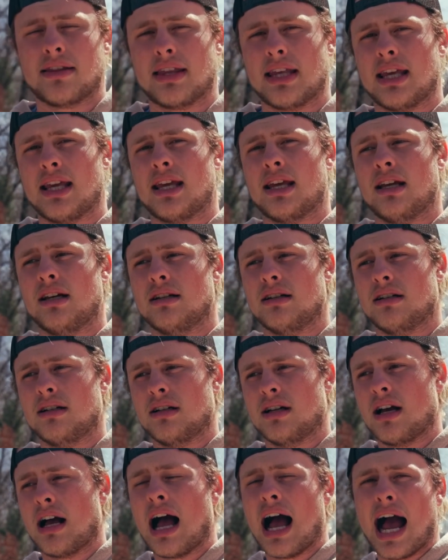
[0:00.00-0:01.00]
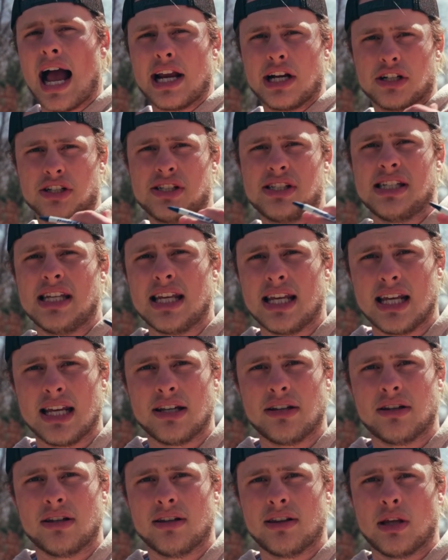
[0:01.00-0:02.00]
the higher seed,
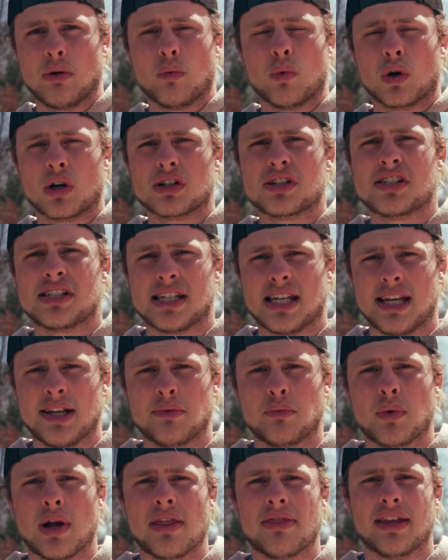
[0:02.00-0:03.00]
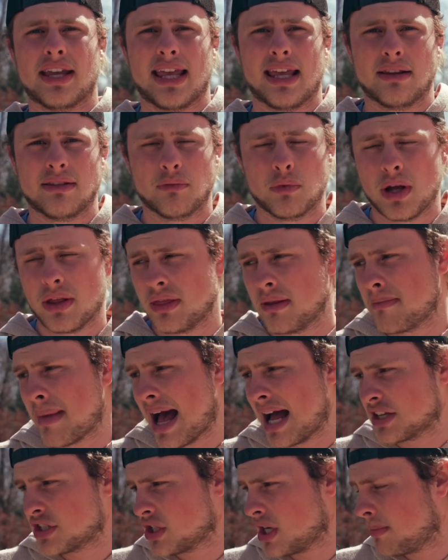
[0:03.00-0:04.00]
the worse seed, win the
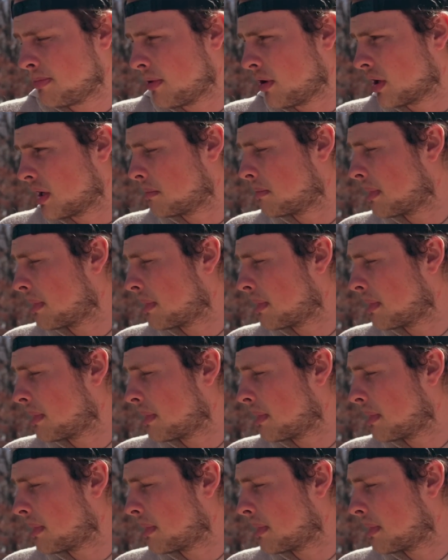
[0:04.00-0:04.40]
matchup on our